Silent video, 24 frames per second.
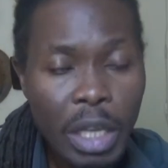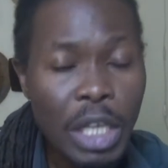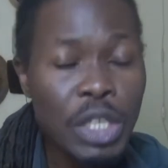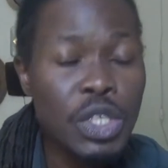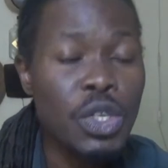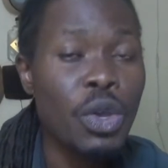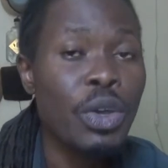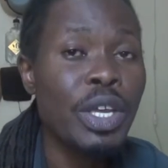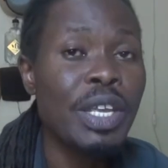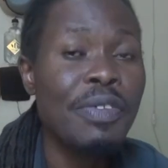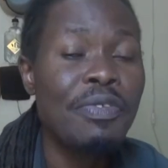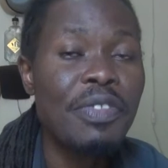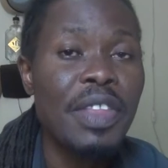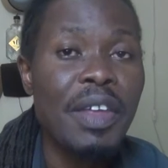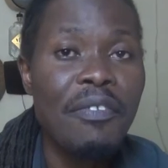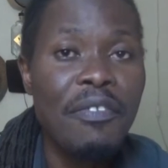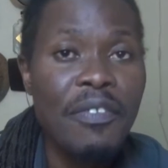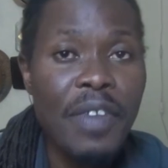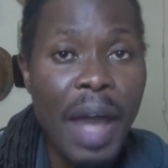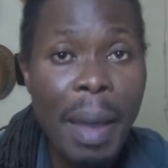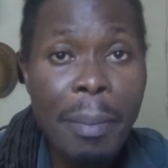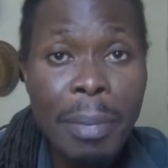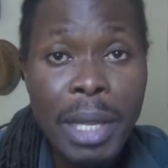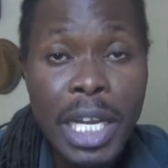So if the
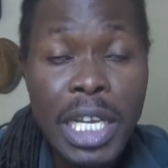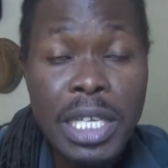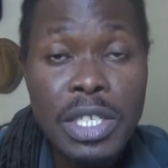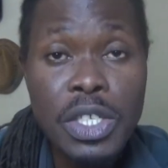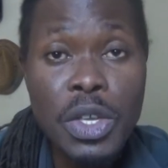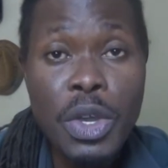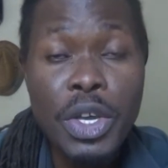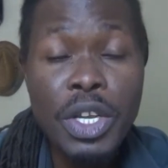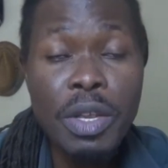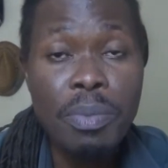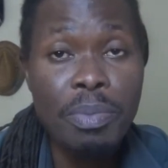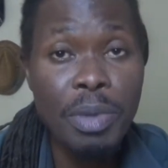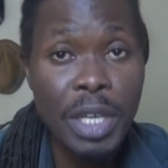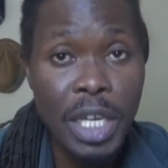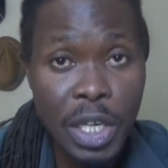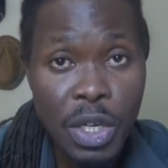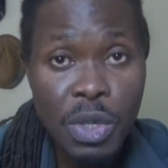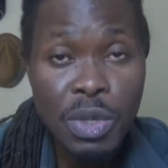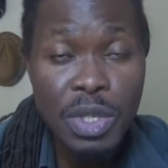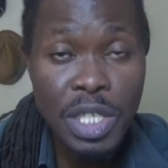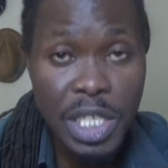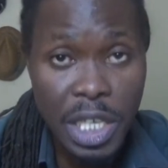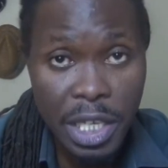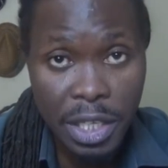family is going to be
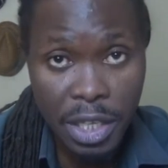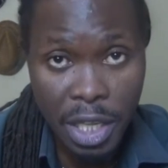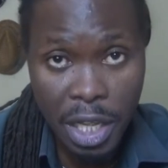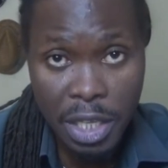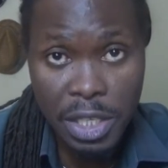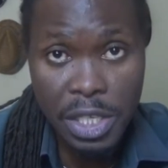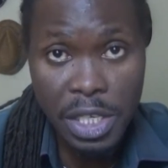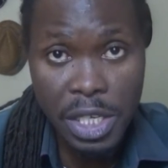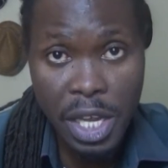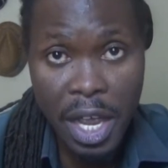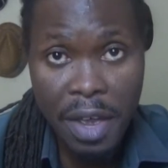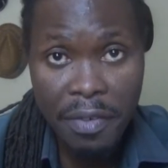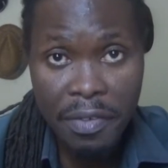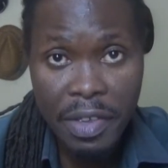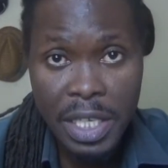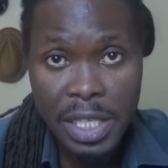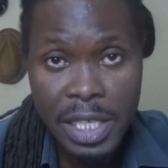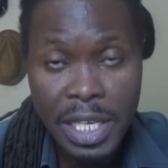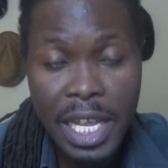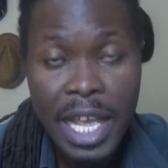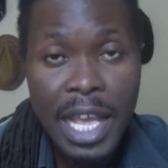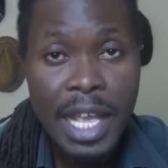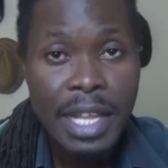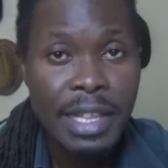losing that
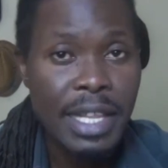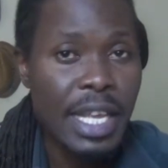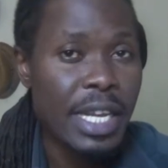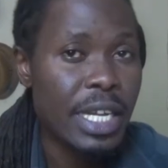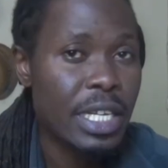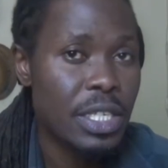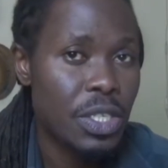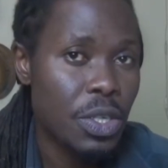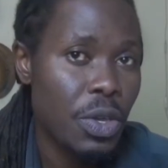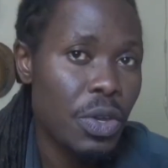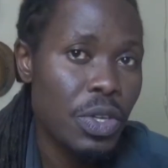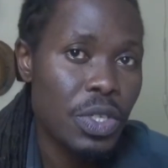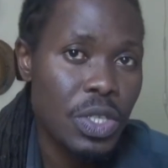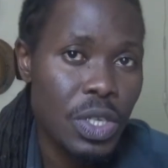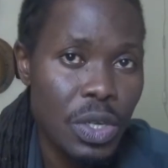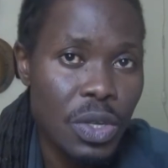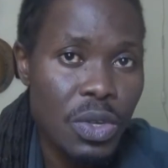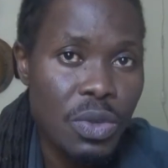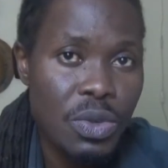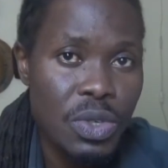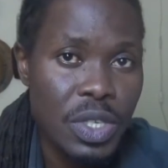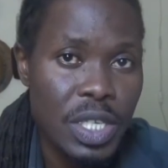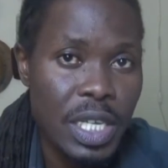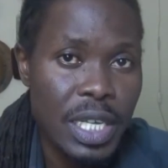service, then it's going to
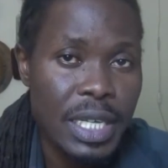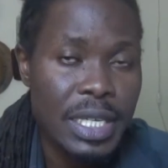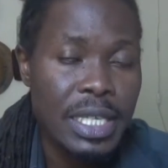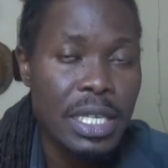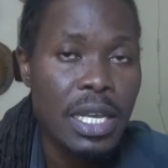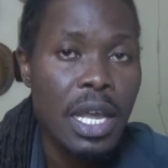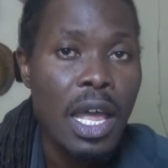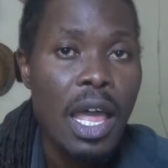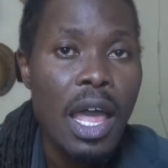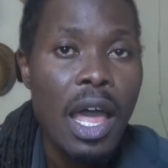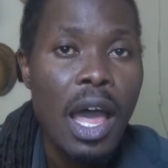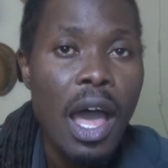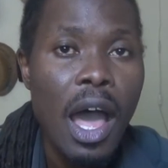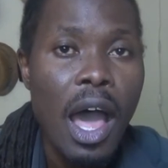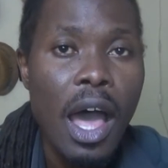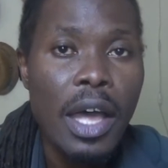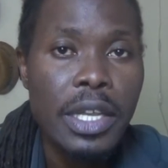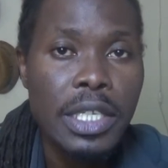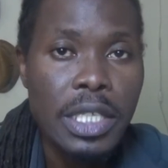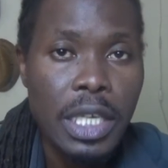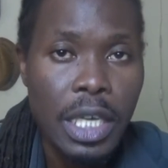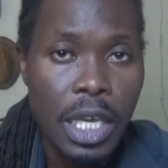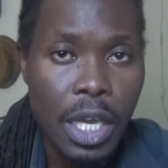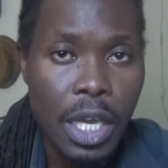lose it at a